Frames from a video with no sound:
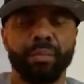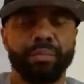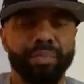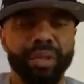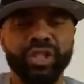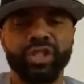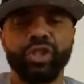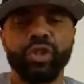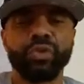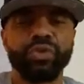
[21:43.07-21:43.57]

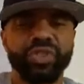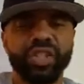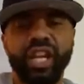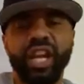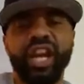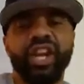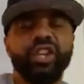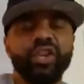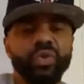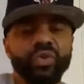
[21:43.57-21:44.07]
But you
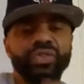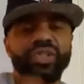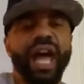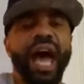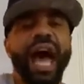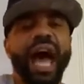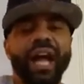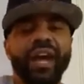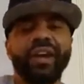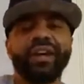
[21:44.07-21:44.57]
saying you
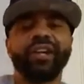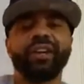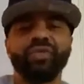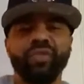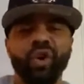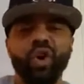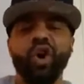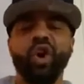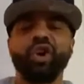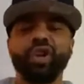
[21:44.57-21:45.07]
tired of
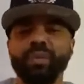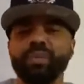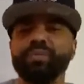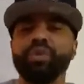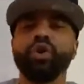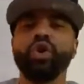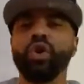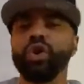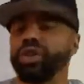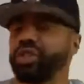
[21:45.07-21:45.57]
all the
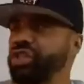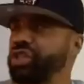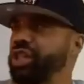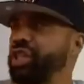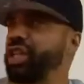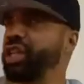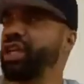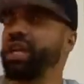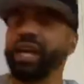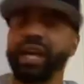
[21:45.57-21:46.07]

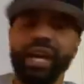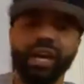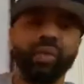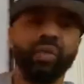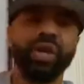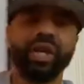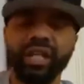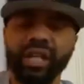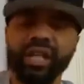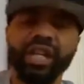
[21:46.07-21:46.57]
bullshit and
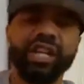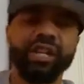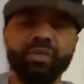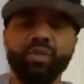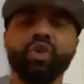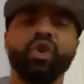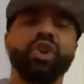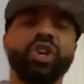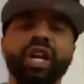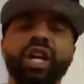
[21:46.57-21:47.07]
we need
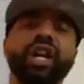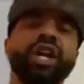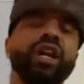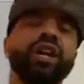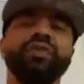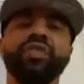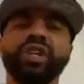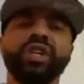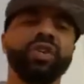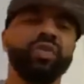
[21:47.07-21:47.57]
more
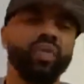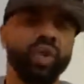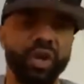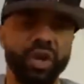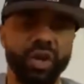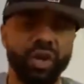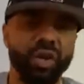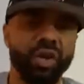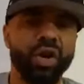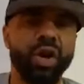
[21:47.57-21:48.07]
love in the
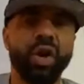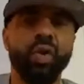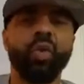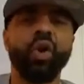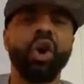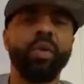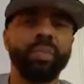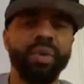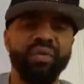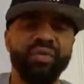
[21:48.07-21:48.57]
world.
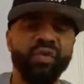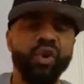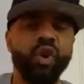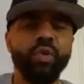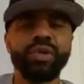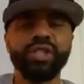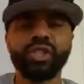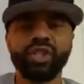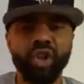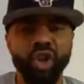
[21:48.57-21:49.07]
Well, before
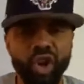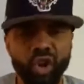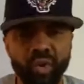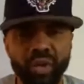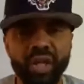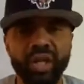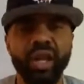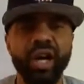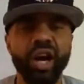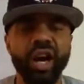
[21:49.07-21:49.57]
we start
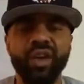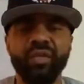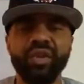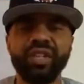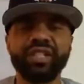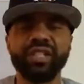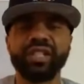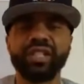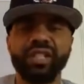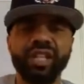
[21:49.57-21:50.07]
with love, we
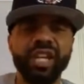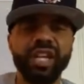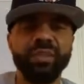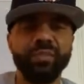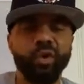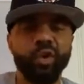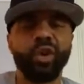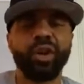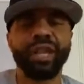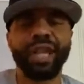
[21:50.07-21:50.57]
just need
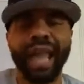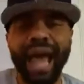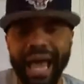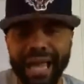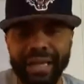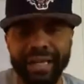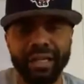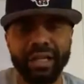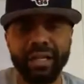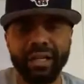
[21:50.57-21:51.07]
more
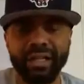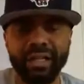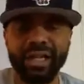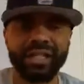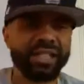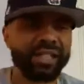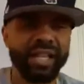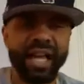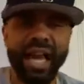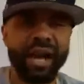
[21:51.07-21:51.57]
like.
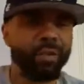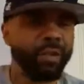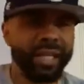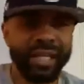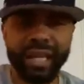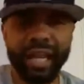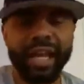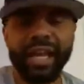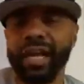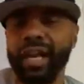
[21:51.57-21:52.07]

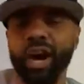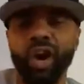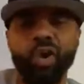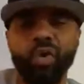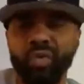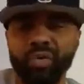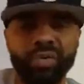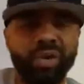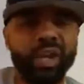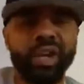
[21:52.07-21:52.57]

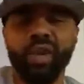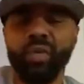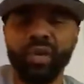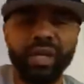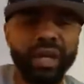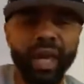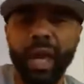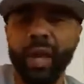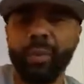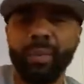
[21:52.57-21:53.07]
We
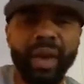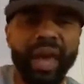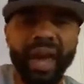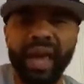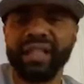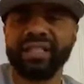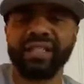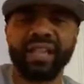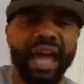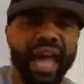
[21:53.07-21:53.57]
can't
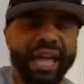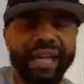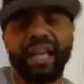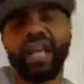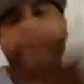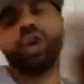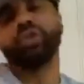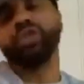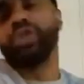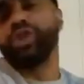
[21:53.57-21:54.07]
pass like and
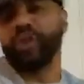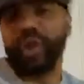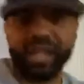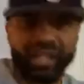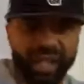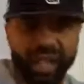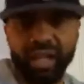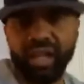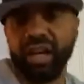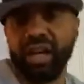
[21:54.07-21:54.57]
go
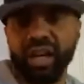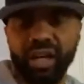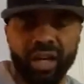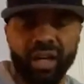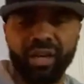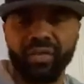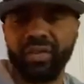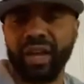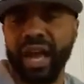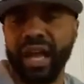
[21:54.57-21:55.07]
straight to
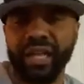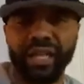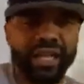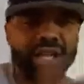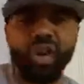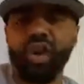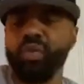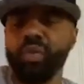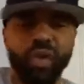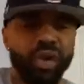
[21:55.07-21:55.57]
love. Like, it
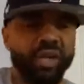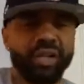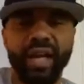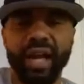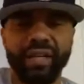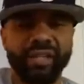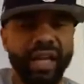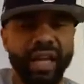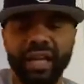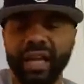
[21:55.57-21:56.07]
don't work
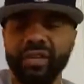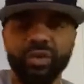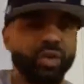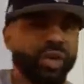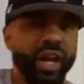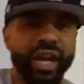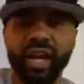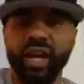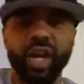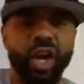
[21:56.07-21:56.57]
like that. Like, you
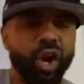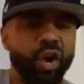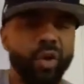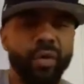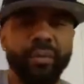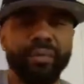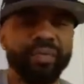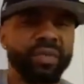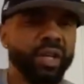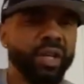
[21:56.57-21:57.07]
can't
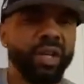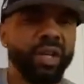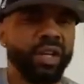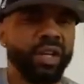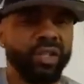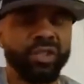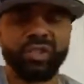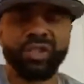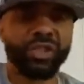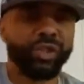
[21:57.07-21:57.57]
go,
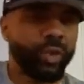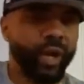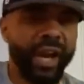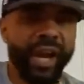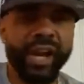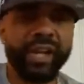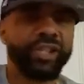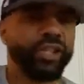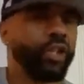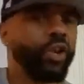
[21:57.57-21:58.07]

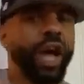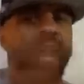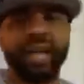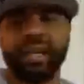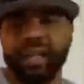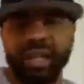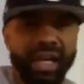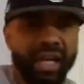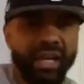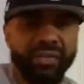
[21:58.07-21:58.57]
stranger, I
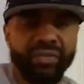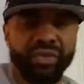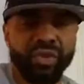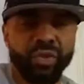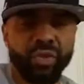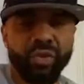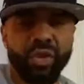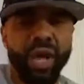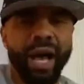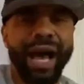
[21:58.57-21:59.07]
love
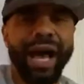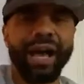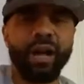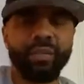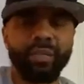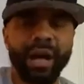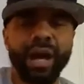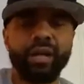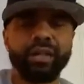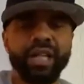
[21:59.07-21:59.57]
you. How
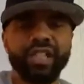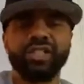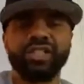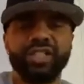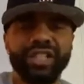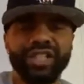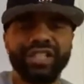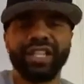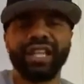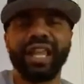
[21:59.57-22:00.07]
about let's
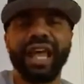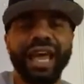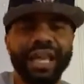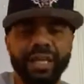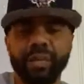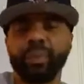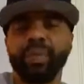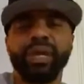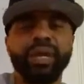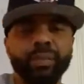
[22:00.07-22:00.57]
just
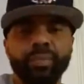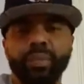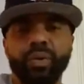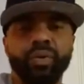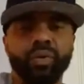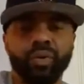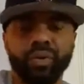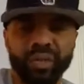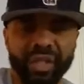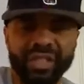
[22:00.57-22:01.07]
like
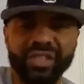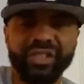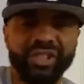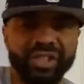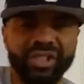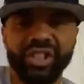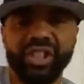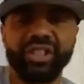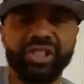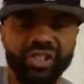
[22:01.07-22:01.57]
people? Let's
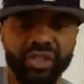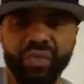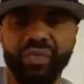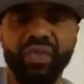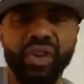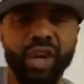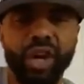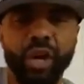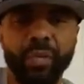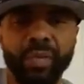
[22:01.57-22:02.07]
just, you
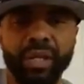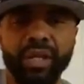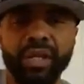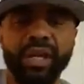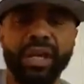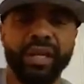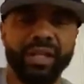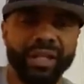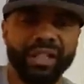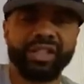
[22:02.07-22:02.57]
feel me?
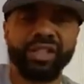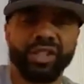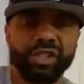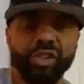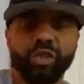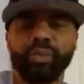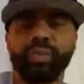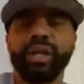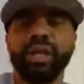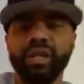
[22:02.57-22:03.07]
Let's just
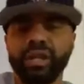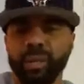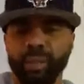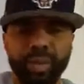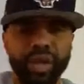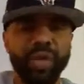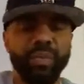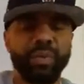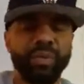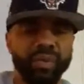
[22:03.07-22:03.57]
speak to
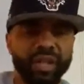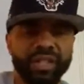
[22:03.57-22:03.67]
people.